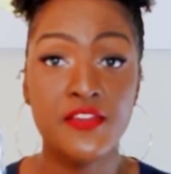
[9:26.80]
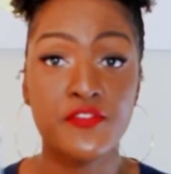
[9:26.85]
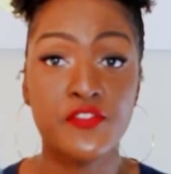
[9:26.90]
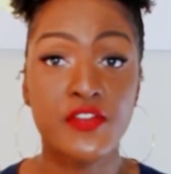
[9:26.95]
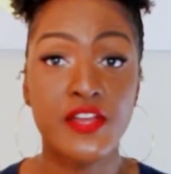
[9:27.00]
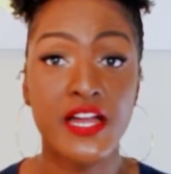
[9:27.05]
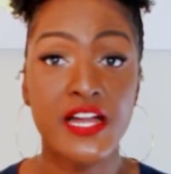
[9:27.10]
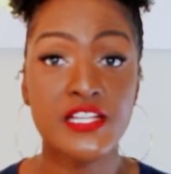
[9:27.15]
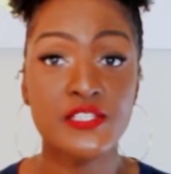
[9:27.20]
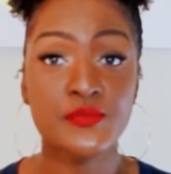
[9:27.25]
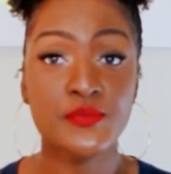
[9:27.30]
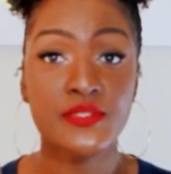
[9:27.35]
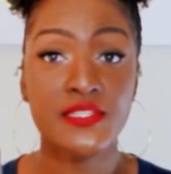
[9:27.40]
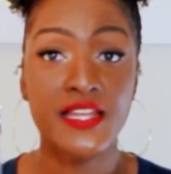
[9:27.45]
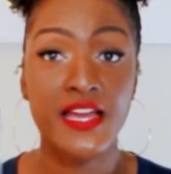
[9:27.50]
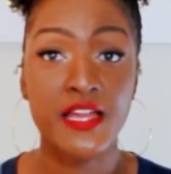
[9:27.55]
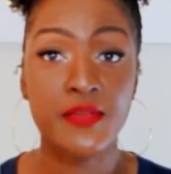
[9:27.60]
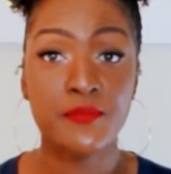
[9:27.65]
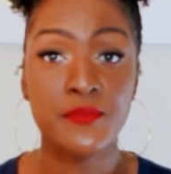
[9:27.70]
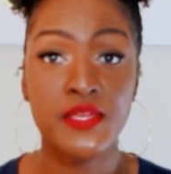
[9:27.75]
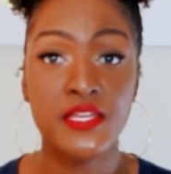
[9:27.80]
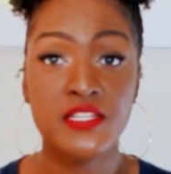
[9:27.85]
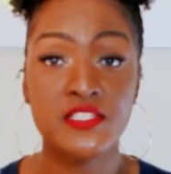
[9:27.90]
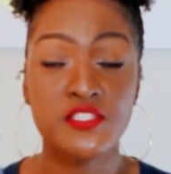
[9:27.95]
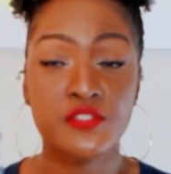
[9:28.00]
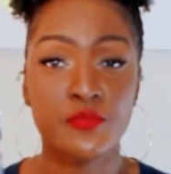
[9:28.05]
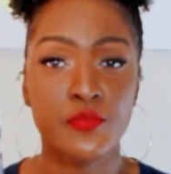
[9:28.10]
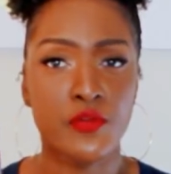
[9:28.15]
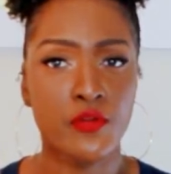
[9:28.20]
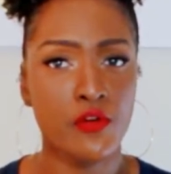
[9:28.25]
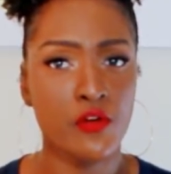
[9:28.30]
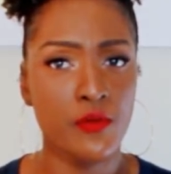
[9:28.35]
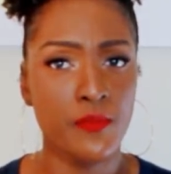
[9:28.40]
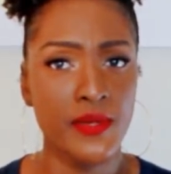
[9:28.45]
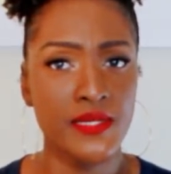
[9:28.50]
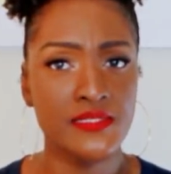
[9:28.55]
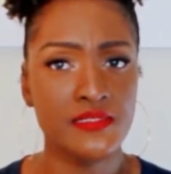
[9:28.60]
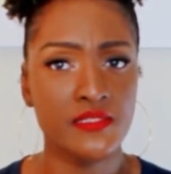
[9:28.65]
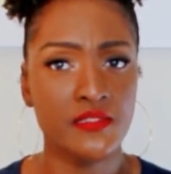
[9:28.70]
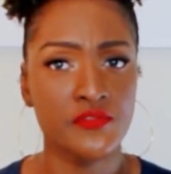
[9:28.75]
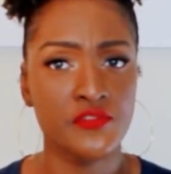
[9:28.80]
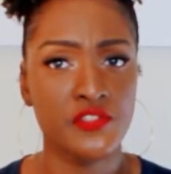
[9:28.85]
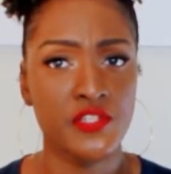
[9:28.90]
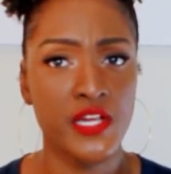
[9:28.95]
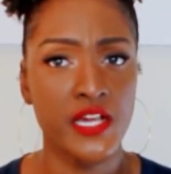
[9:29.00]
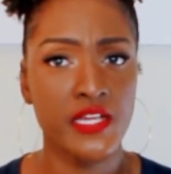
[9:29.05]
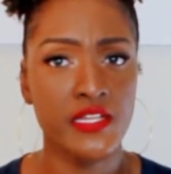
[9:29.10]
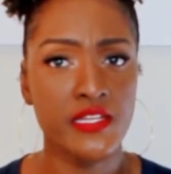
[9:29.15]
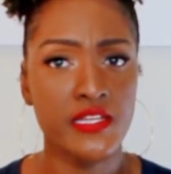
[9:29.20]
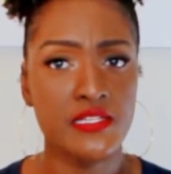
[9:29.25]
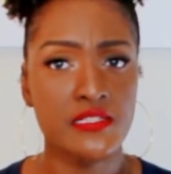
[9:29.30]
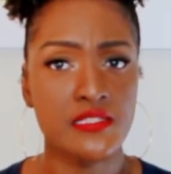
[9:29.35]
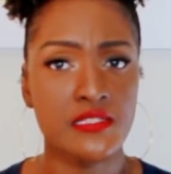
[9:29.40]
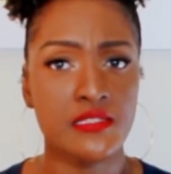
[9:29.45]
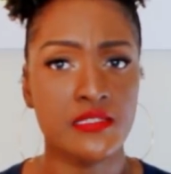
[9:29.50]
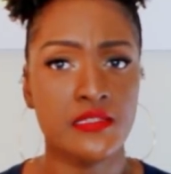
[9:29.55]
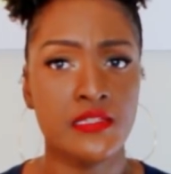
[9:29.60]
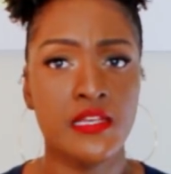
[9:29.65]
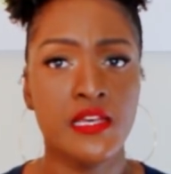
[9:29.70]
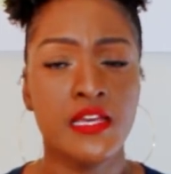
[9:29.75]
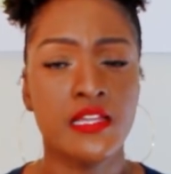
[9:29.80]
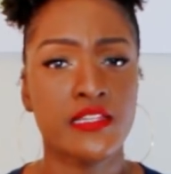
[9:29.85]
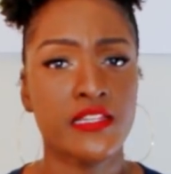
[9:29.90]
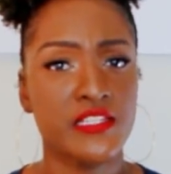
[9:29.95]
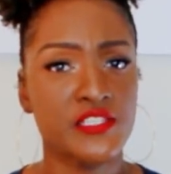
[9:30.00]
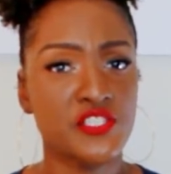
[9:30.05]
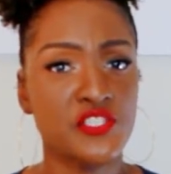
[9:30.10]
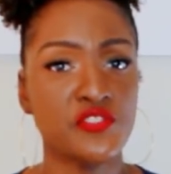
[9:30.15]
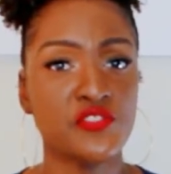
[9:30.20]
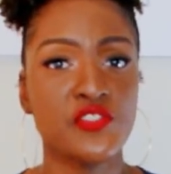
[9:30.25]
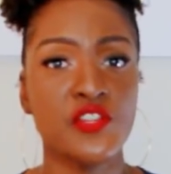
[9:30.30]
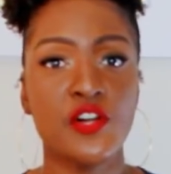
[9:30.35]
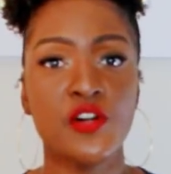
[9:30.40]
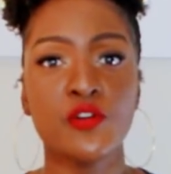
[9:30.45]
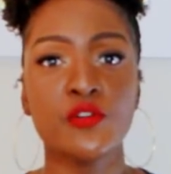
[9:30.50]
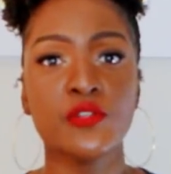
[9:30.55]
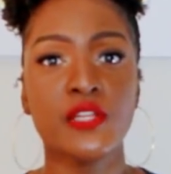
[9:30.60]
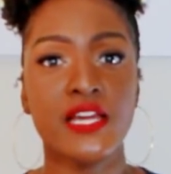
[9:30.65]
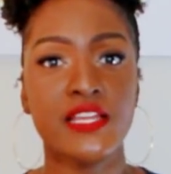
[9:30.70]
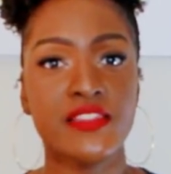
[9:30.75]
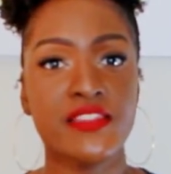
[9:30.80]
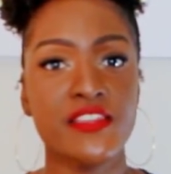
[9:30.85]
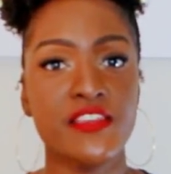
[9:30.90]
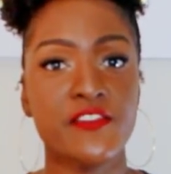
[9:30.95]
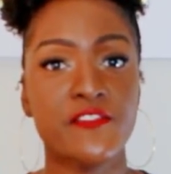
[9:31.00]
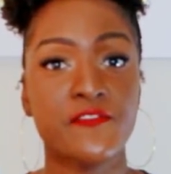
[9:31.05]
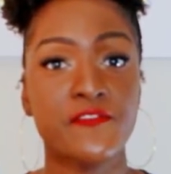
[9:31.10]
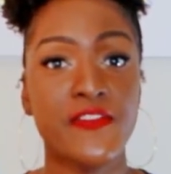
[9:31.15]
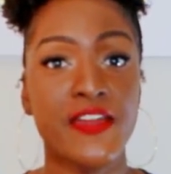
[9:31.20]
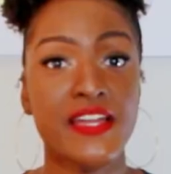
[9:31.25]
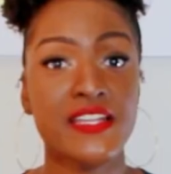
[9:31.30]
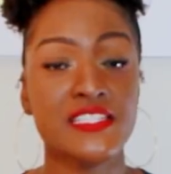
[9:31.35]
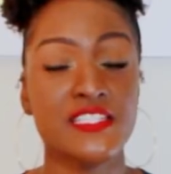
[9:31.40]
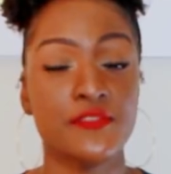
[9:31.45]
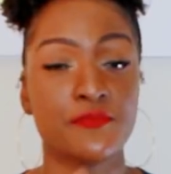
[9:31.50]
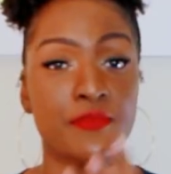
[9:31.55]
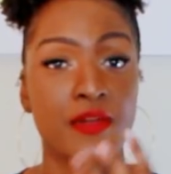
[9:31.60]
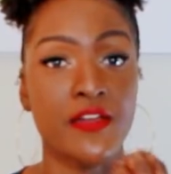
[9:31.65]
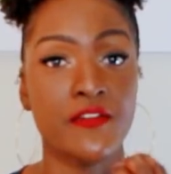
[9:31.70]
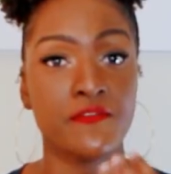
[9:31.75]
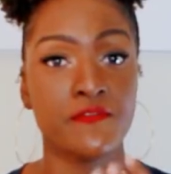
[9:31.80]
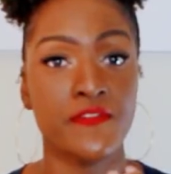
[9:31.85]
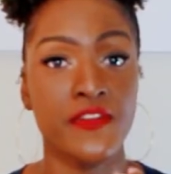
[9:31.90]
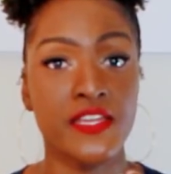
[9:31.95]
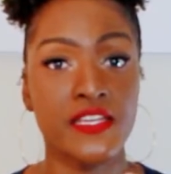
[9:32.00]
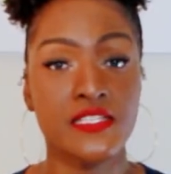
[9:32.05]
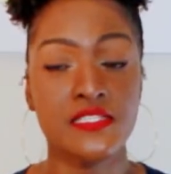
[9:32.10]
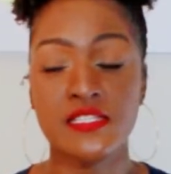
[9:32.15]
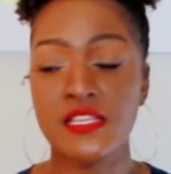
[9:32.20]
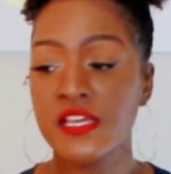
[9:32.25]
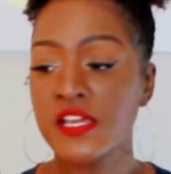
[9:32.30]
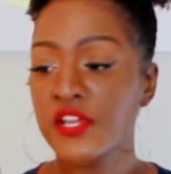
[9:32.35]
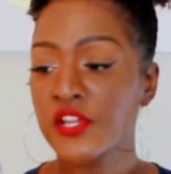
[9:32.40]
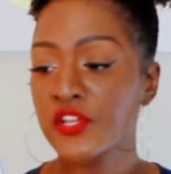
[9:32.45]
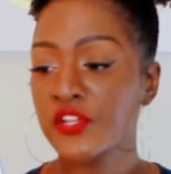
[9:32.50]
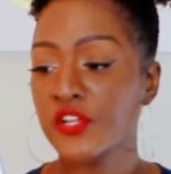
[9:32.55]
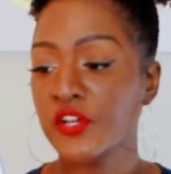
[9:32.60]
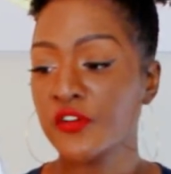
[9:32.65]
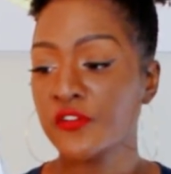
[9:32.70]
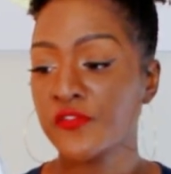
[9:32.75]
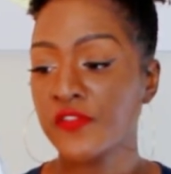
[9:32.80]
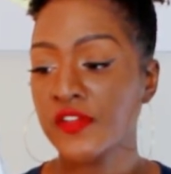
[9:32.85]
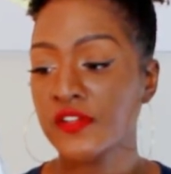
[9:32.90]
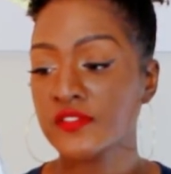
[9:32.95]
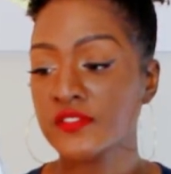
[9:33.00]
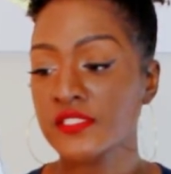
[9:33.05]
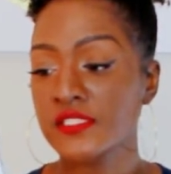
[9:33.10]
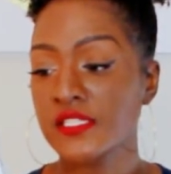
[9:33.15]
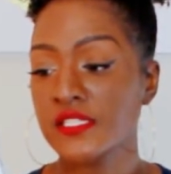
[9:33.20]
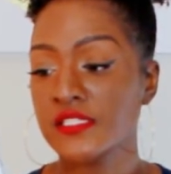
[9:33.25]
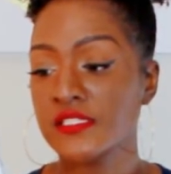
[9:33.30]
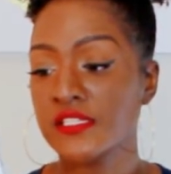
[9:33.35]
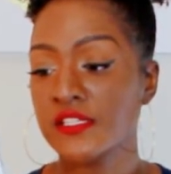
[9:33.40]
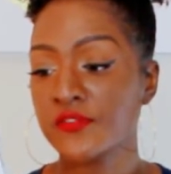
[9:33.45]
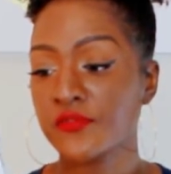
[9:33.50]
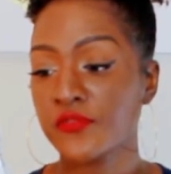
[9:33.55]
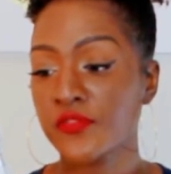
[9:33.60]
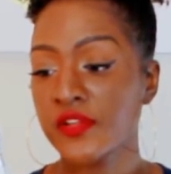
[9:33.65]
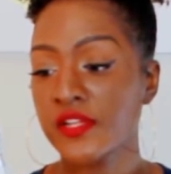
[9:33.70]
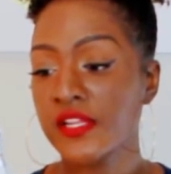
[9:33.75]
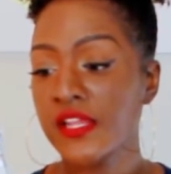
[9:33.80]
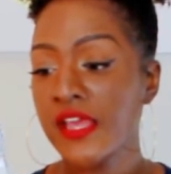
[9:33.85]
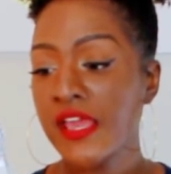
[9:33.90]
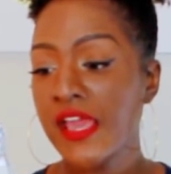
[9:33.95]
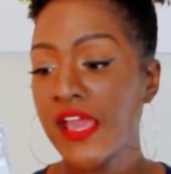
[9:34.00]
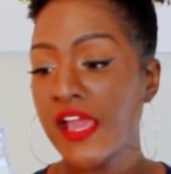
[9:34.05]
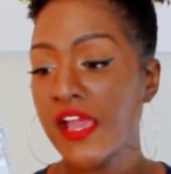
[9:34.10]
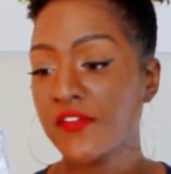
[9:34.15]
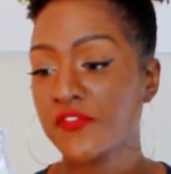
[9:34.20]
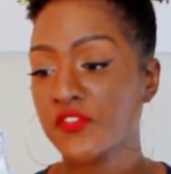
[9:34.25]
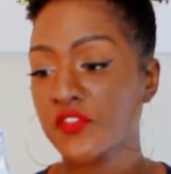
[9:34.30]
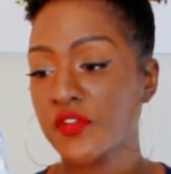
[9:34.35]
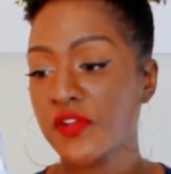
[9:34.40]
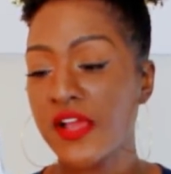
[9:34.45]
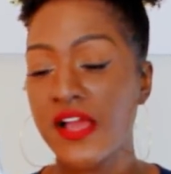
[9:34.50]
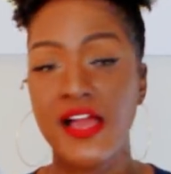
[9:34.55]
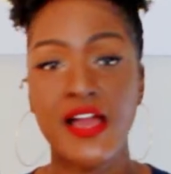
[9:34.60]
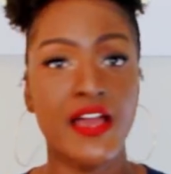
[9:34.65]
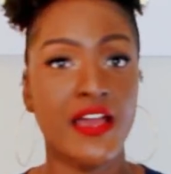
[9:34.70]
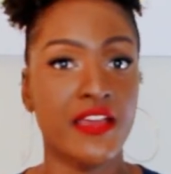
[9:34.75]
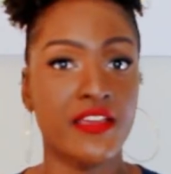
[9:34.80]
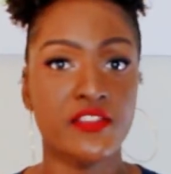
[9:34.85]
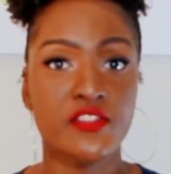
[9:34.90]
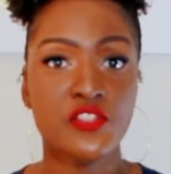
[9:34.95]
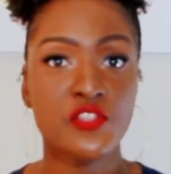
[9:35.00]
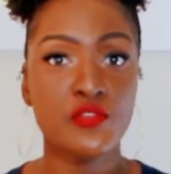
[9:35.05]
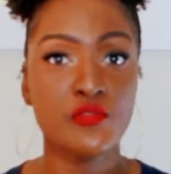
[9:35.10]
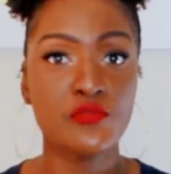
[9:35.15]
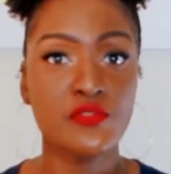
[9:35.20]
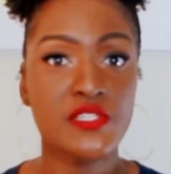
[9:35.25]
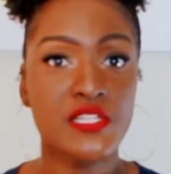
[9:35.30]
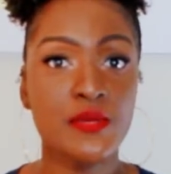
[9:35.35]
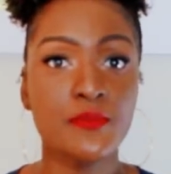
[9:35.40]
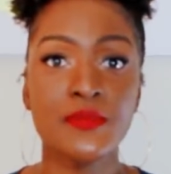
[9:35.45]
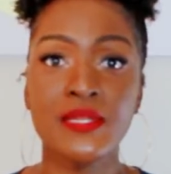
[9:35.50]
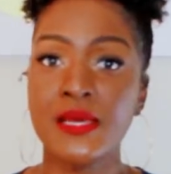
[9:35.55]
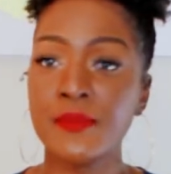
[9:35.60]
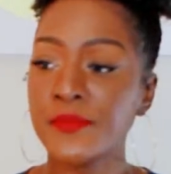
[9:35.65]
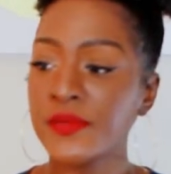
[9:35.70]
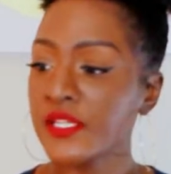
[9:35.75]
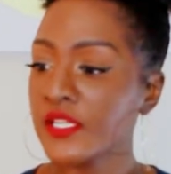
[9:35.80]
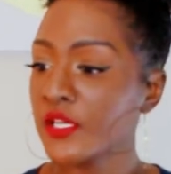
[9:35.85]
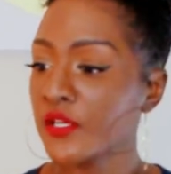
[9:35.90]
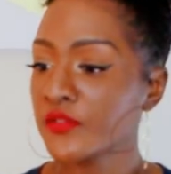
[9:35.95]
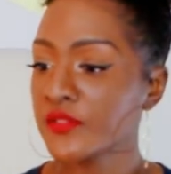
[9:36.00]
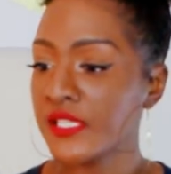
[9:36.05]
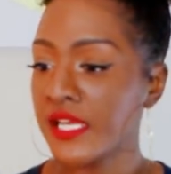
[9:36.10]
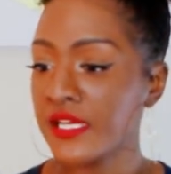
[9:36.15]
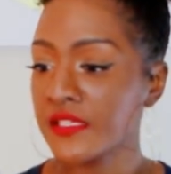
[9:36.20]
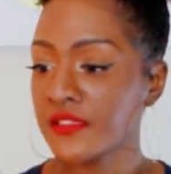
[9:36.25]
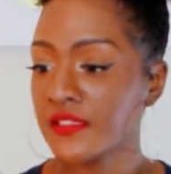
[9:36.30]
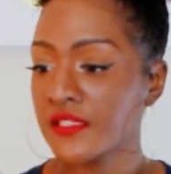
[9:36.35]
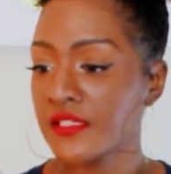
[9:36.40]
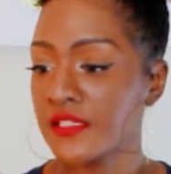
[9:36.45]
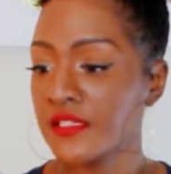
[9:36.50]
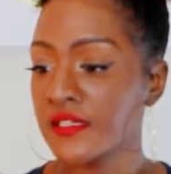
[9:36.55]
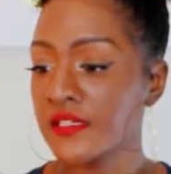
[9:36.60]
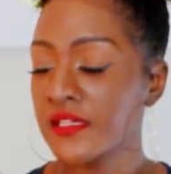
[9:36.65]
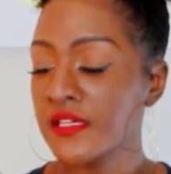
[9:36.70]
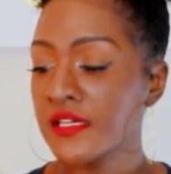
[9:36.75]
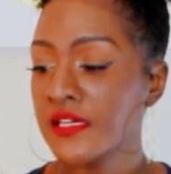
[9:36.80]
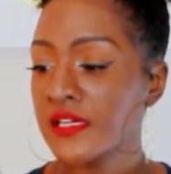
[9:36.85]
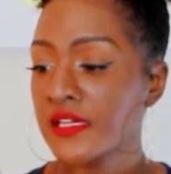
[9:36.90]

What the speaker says: If you guys would like me to record myself trying these and let you know like the effects of my face, you know, felt any different after I used them, let me know down in the